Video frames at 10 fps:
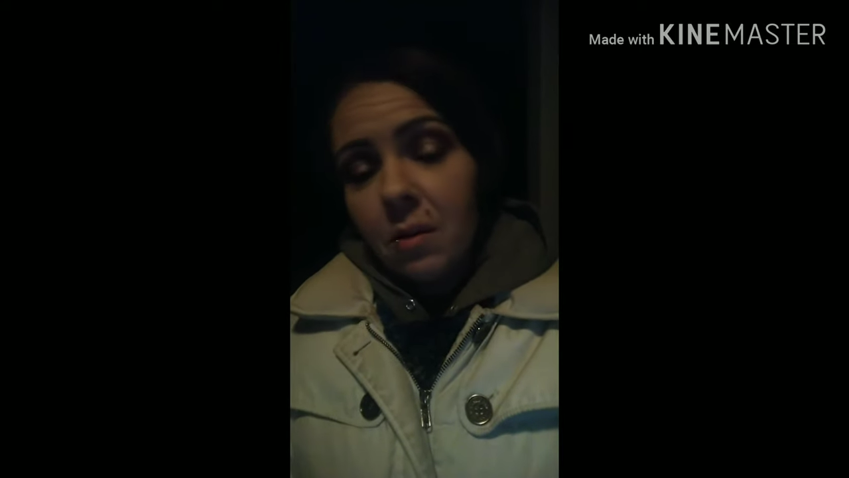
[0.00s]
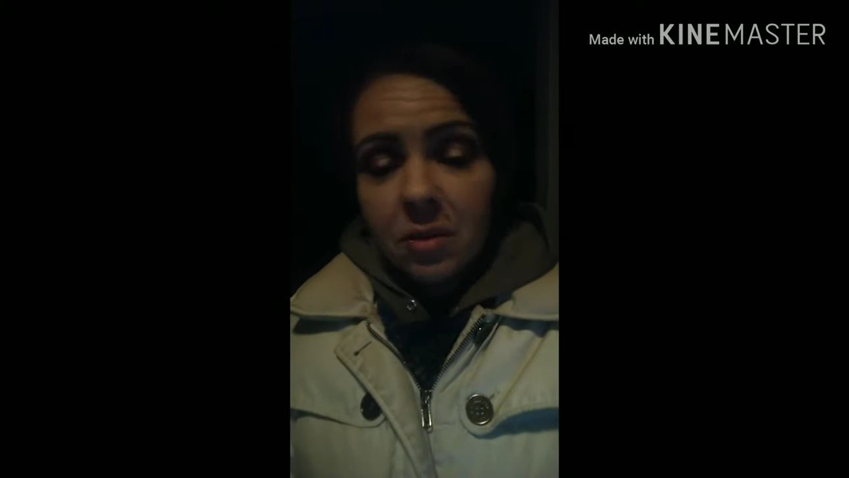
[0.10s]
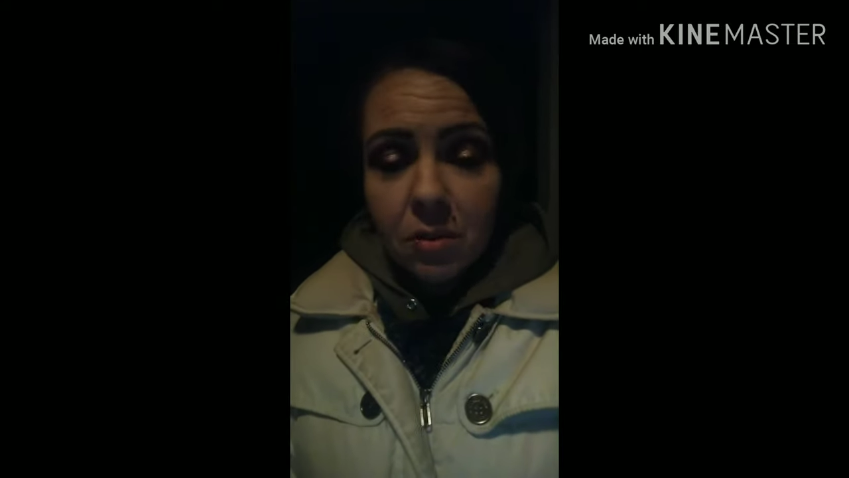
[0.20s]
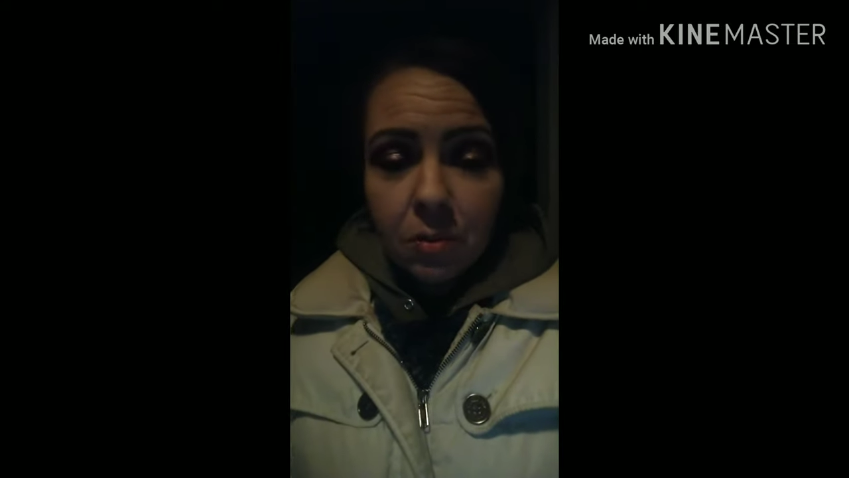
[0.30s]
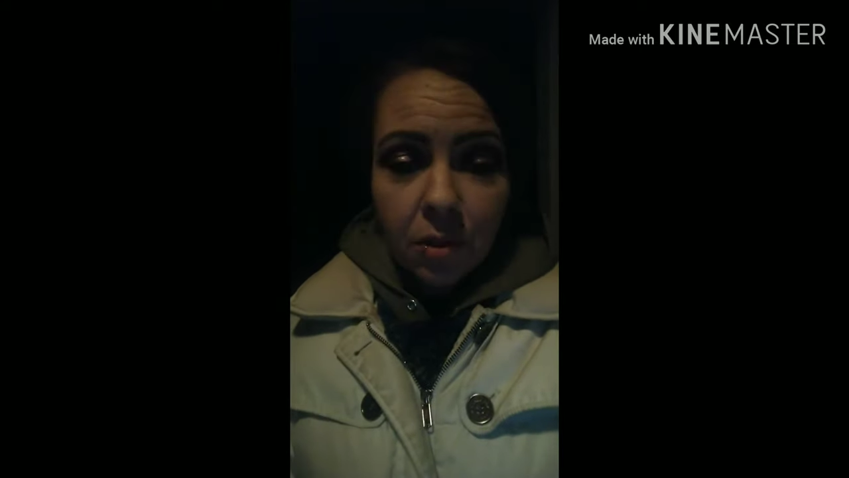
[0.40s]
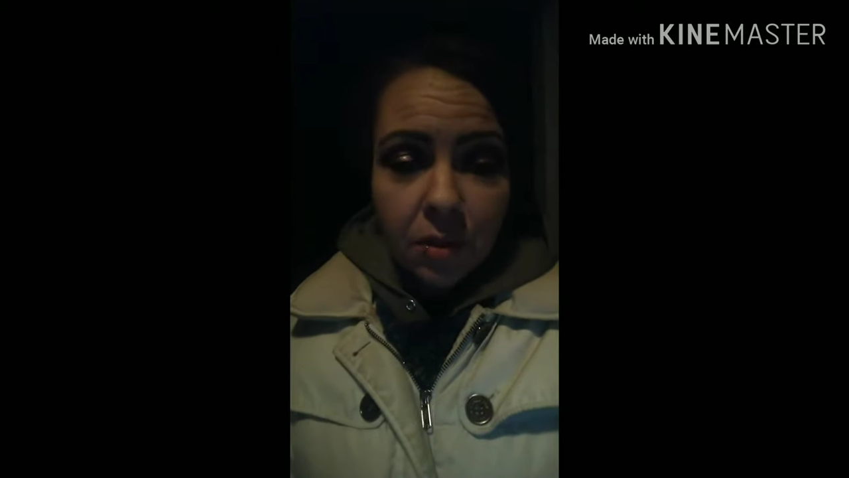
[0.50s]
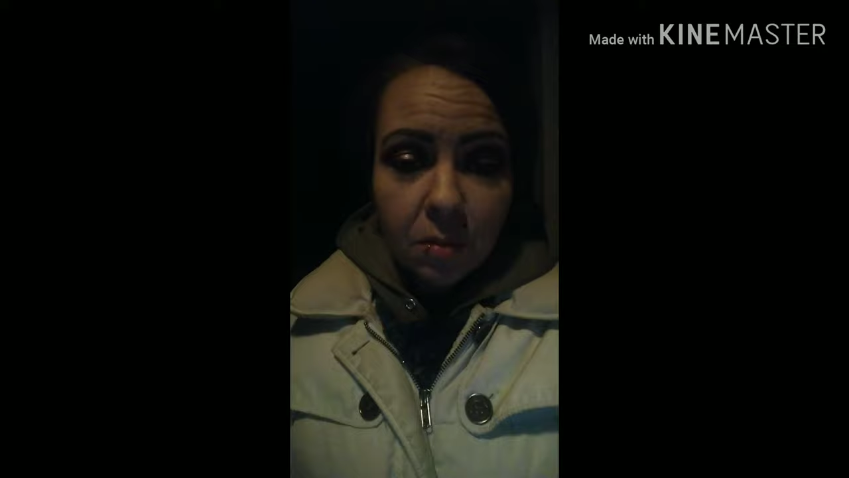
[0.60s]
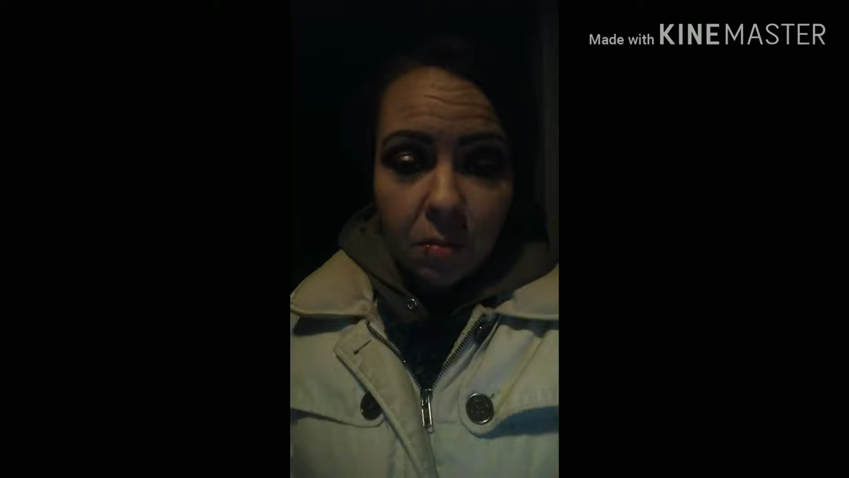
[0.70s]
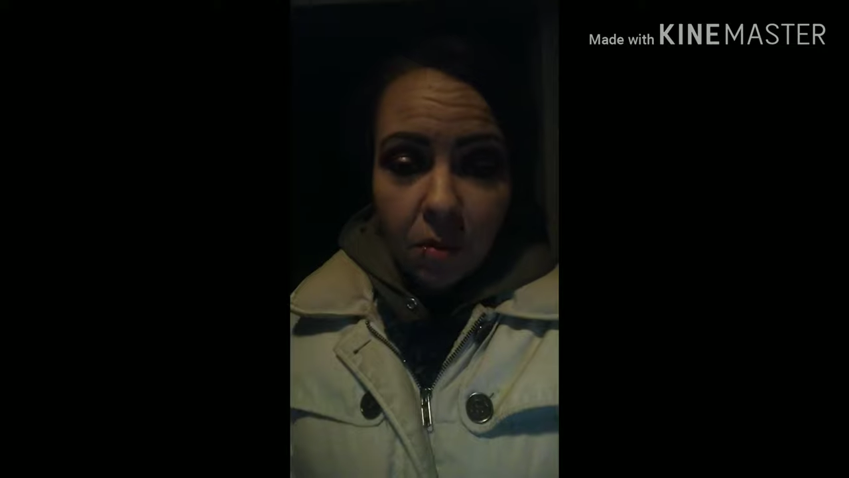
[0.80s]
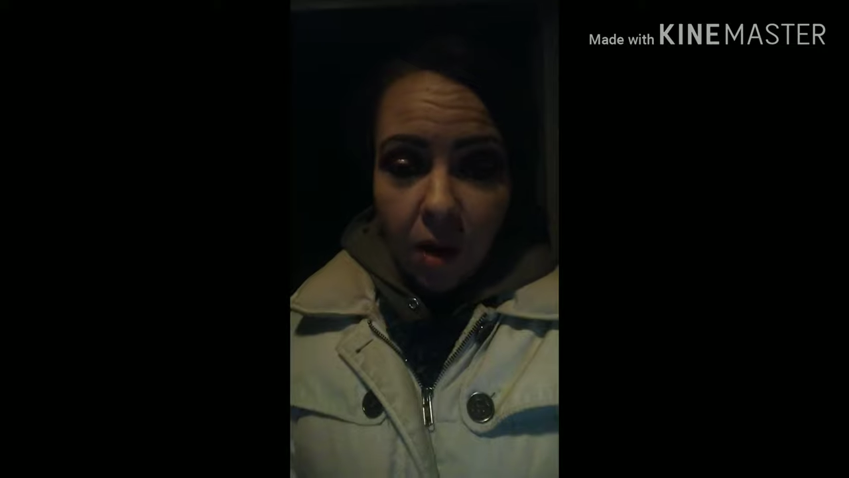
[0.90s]
It was a really
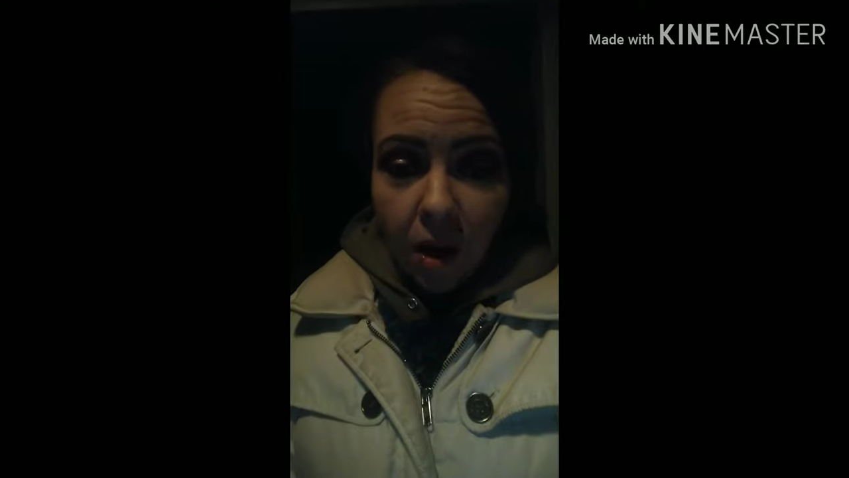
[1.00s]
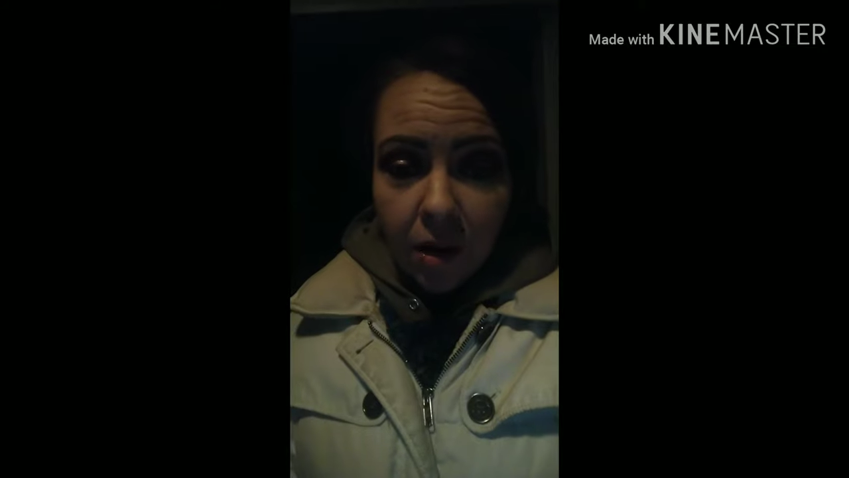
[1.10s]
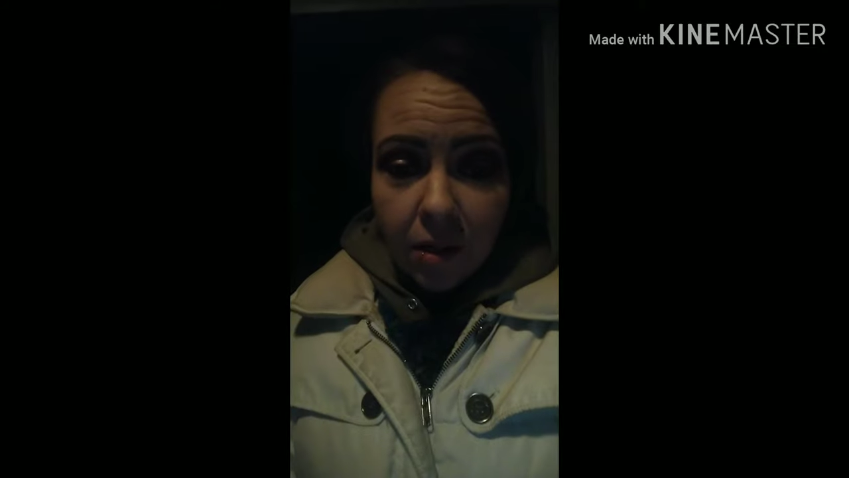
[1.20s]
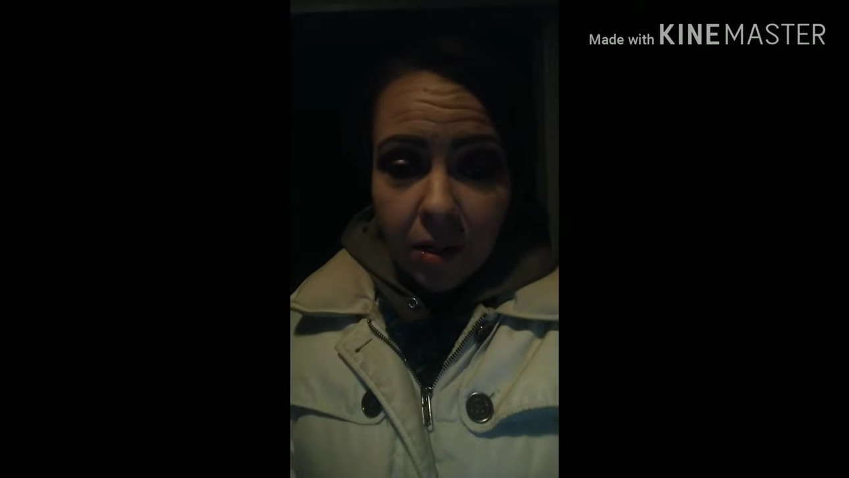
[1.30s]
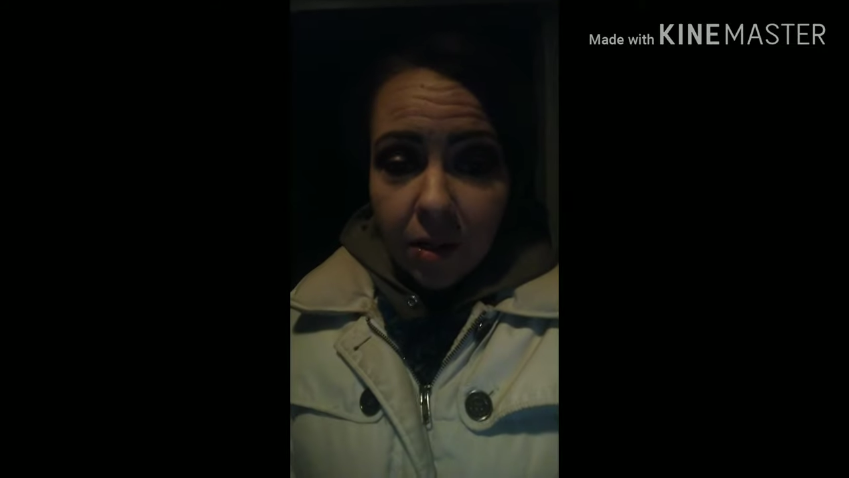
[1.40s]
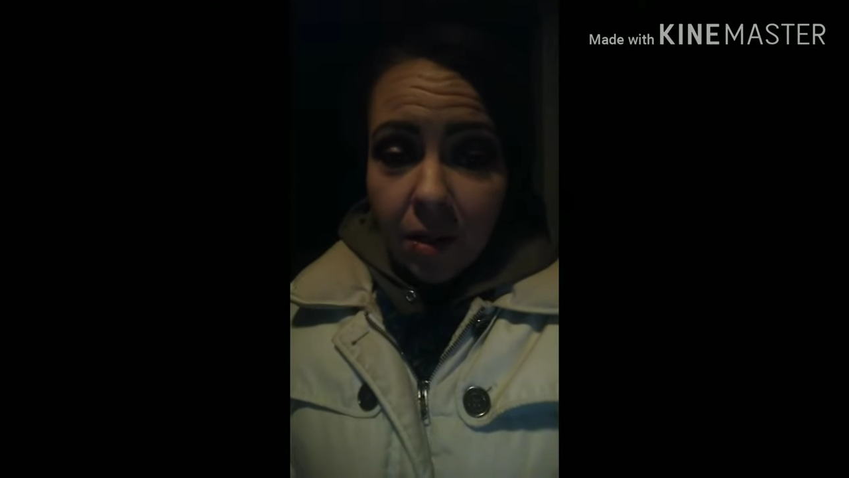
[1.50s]
simple eye